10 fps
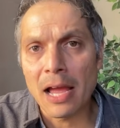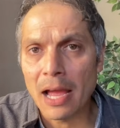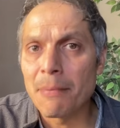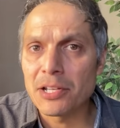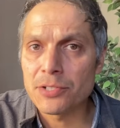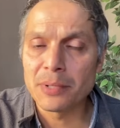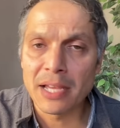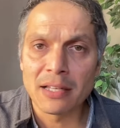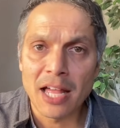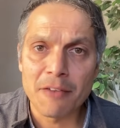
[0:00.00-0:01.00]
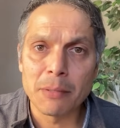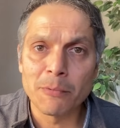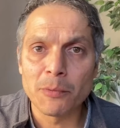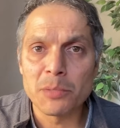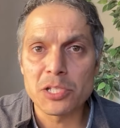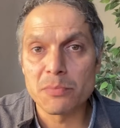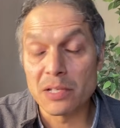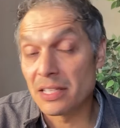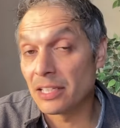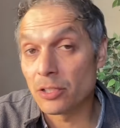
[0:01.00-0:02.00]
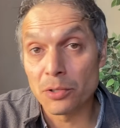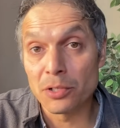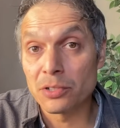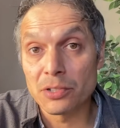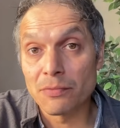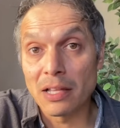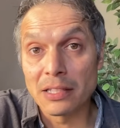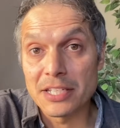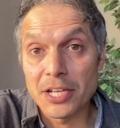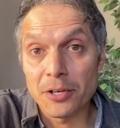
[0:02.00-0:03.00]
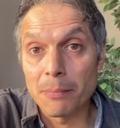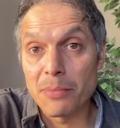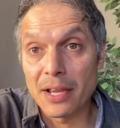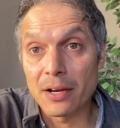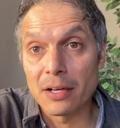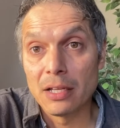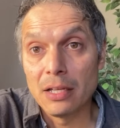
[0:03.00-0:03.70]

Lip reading: bet you we got a lot of people from this community that go to volunteer up there.